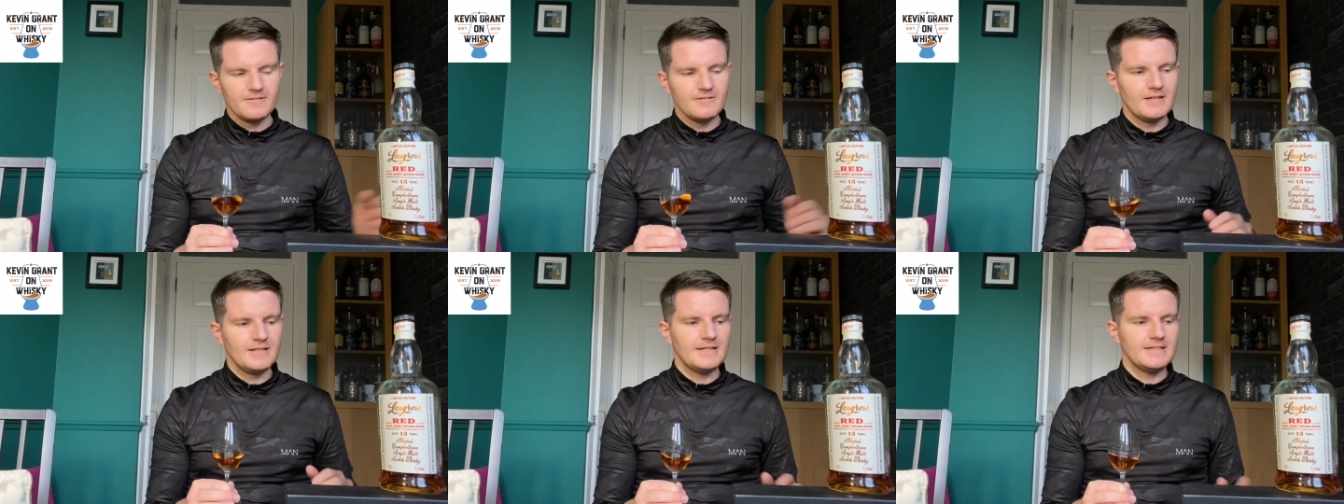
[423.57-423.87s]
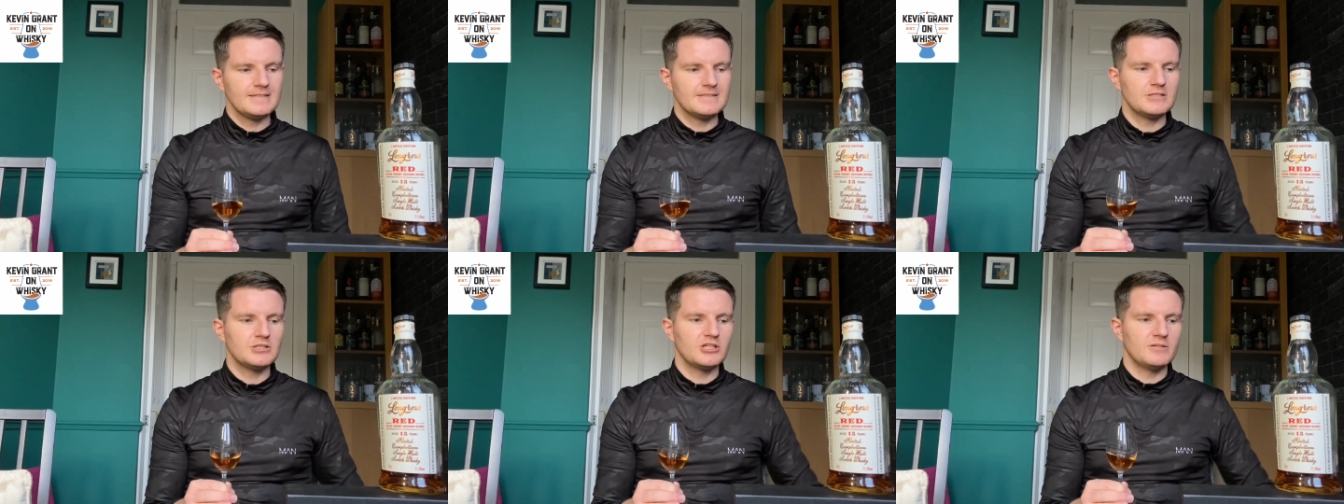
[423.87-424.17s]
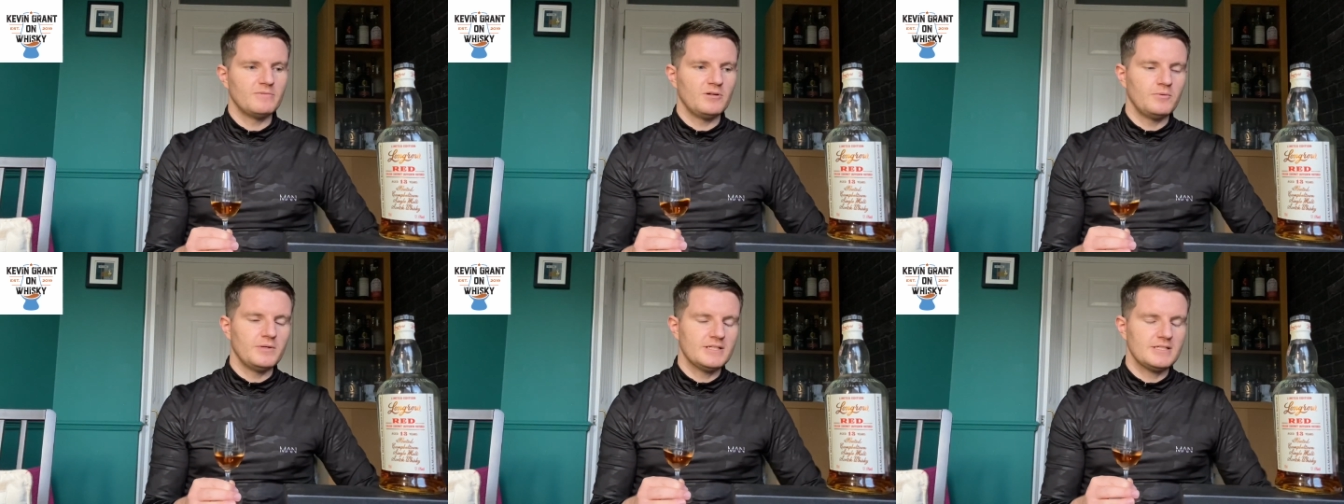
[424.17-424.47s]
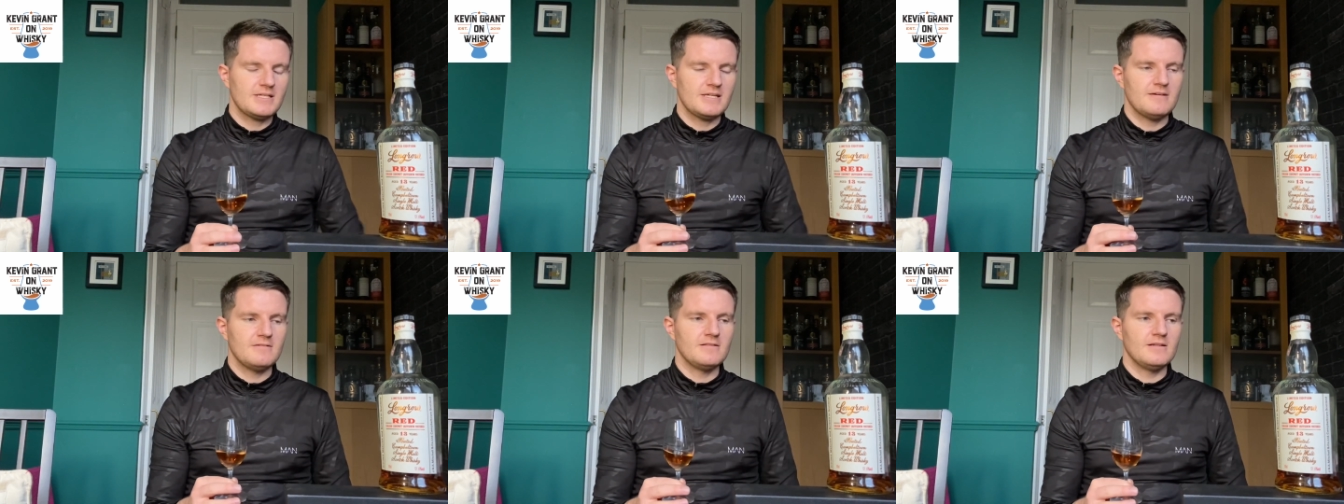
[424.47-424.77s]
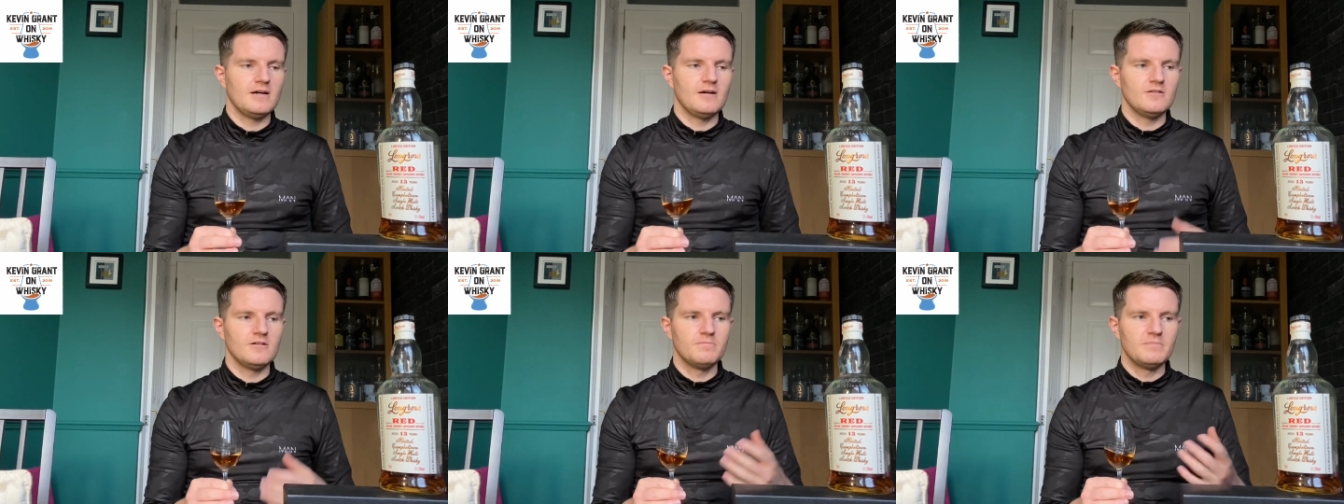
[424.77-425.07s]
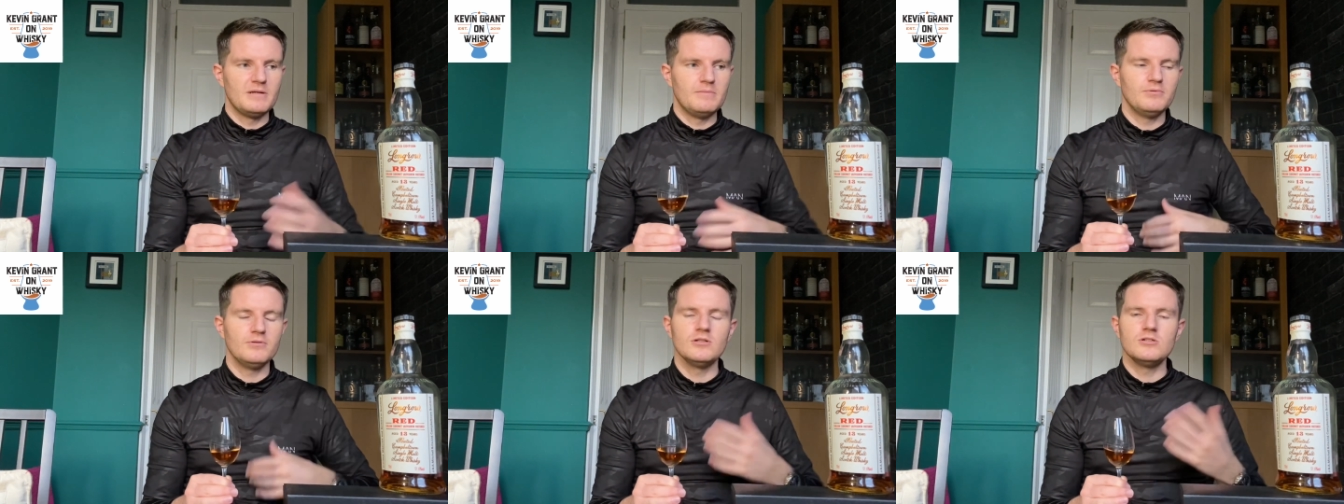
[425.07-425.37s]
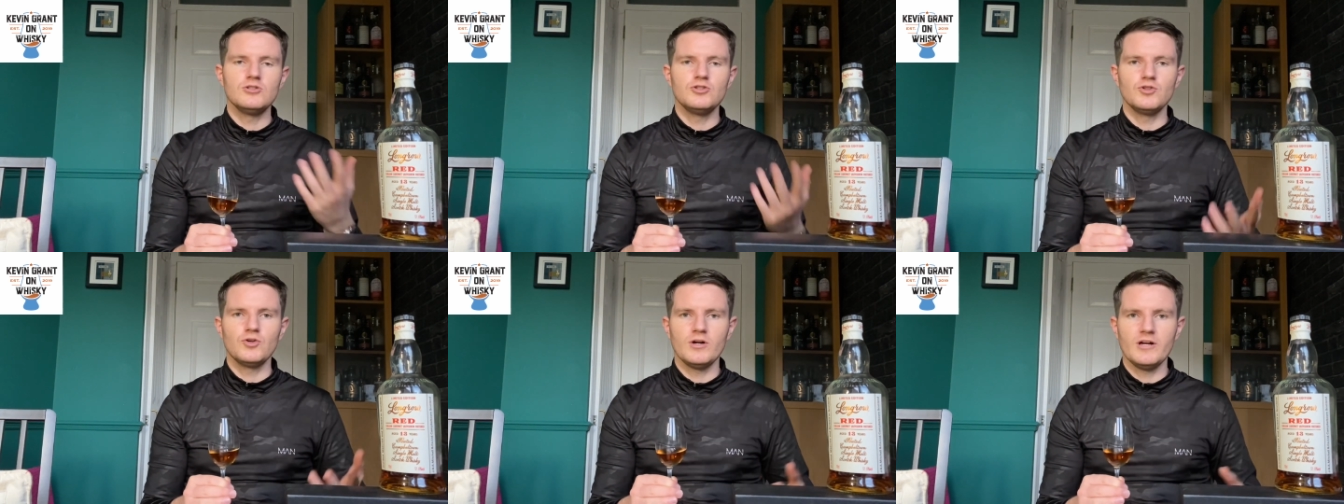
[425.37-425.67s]
I like to share my whiskey and let other people
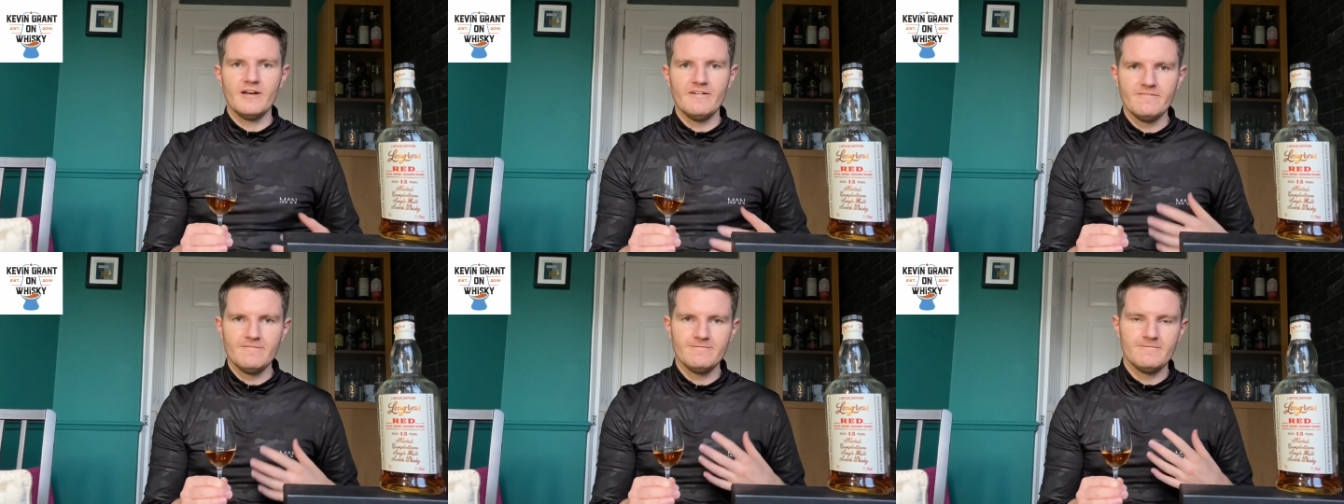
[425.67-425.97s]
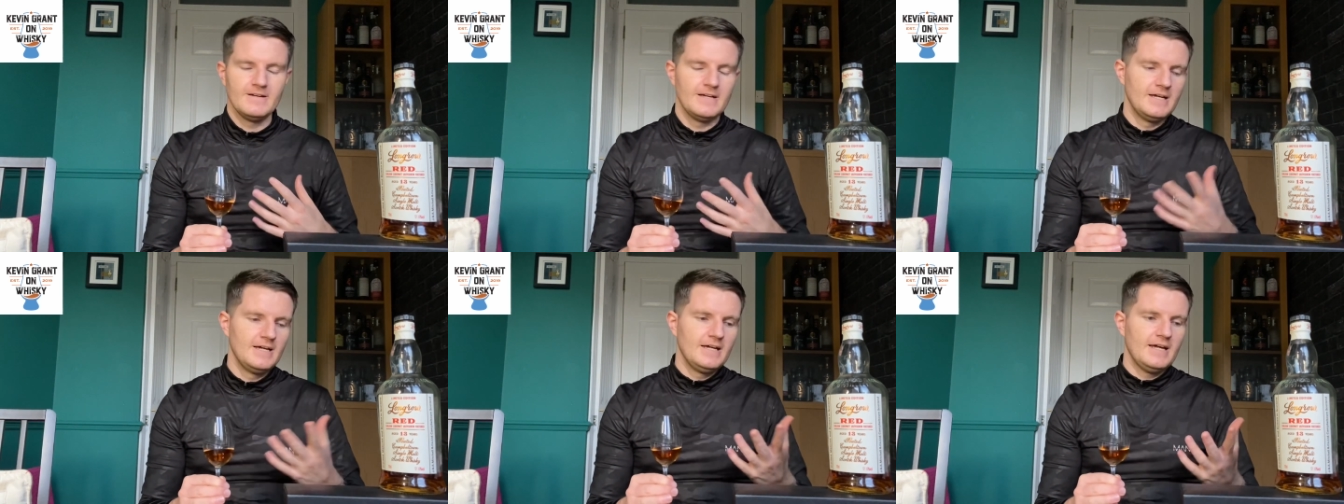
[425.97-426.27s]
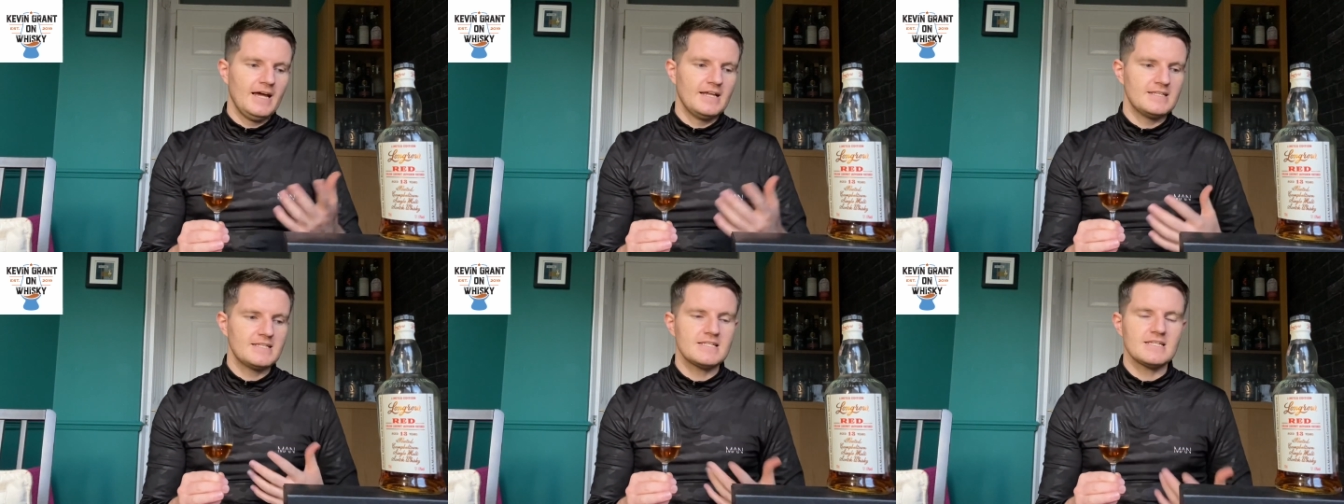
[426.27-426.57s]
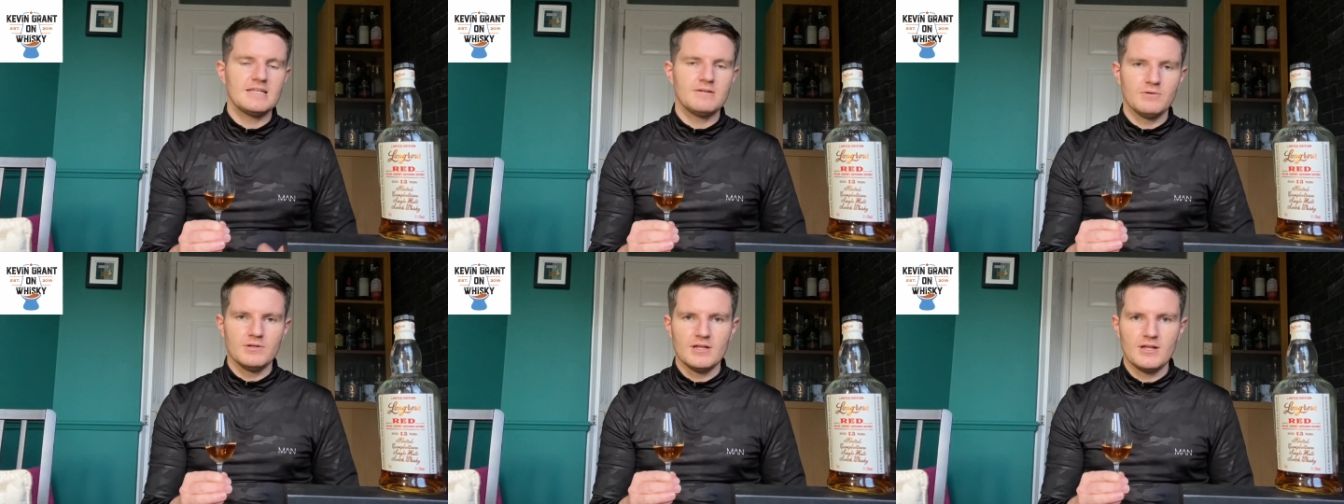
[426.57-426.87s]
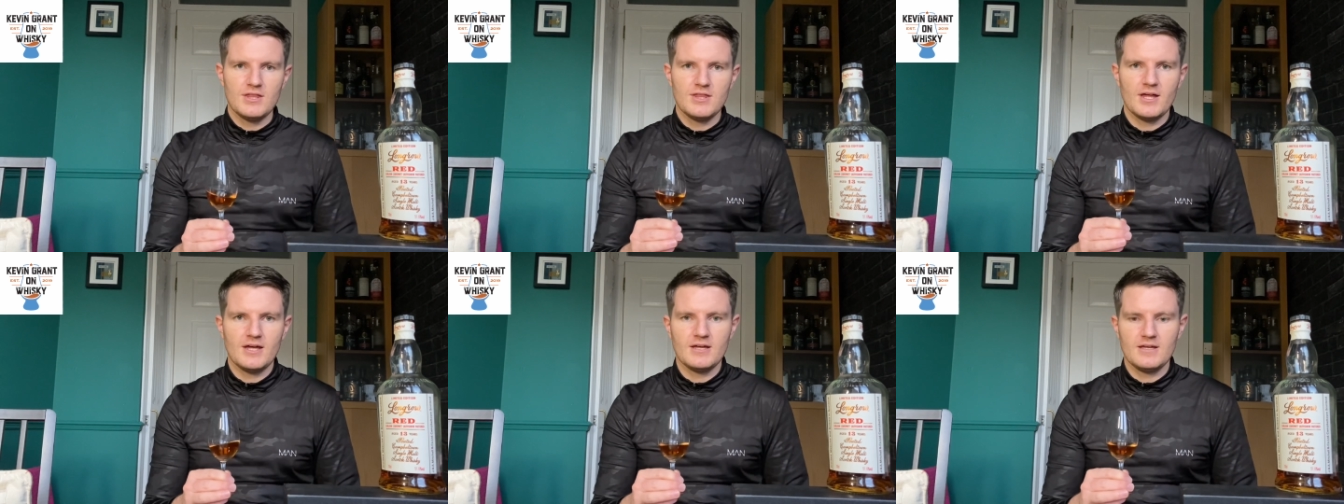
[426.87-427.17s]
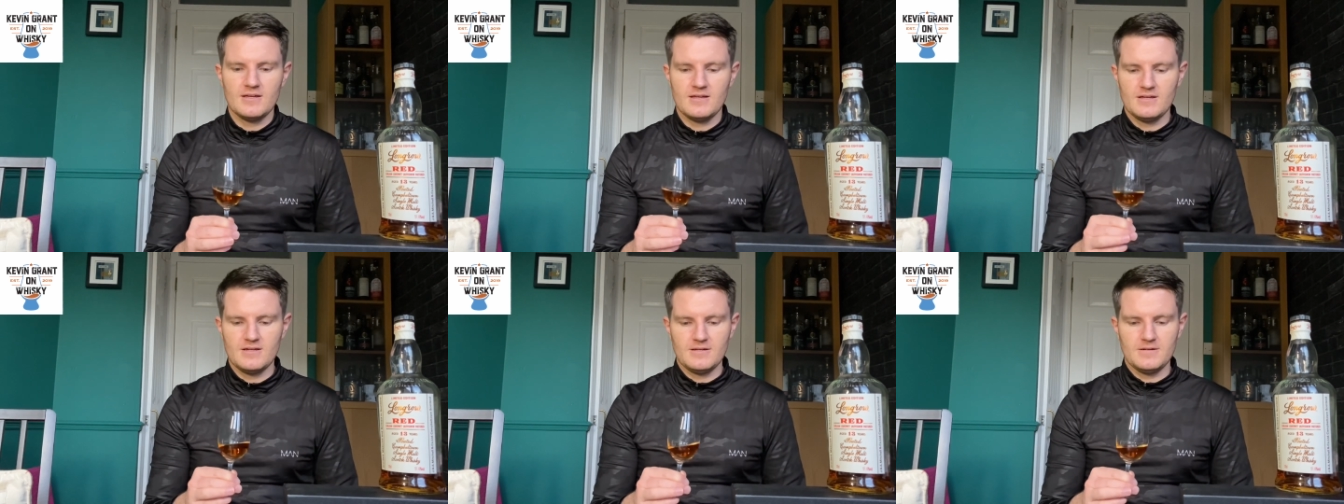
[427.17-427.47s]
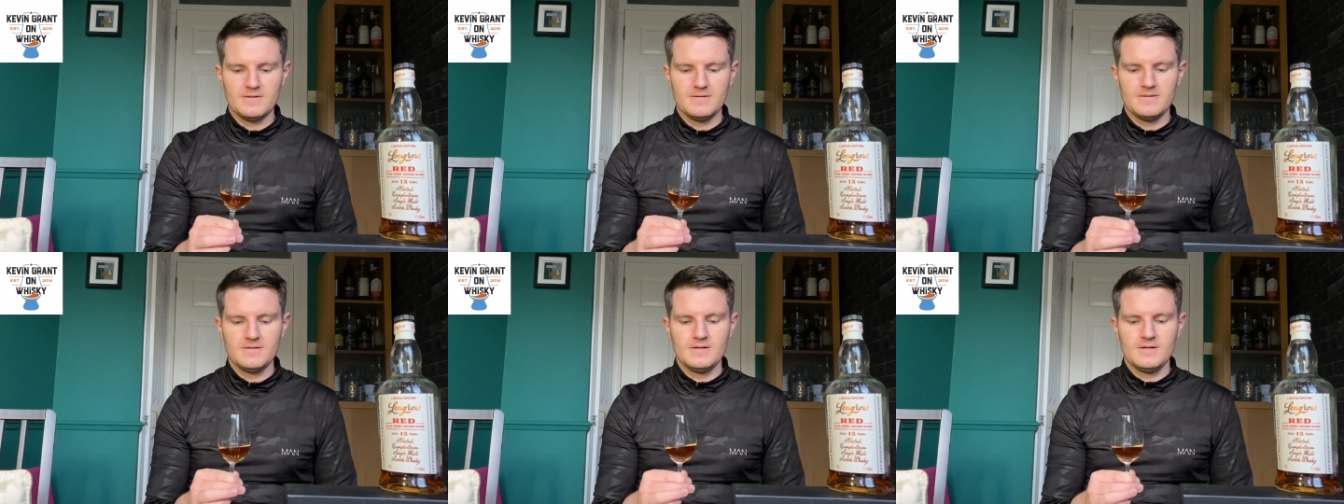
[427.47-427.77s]
enjoy it and see what they think.
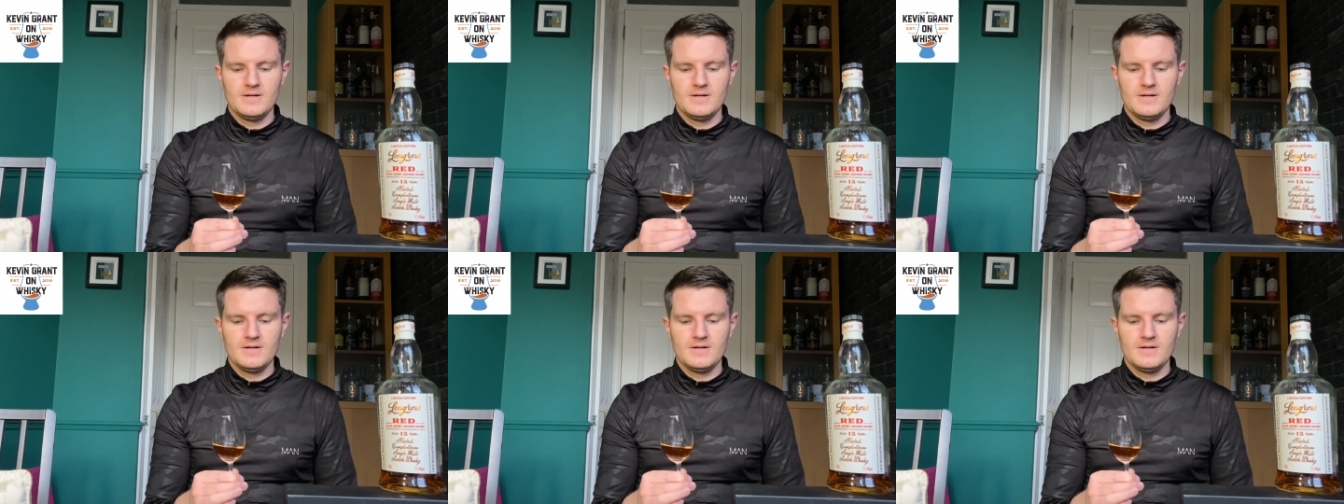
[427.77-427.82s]
And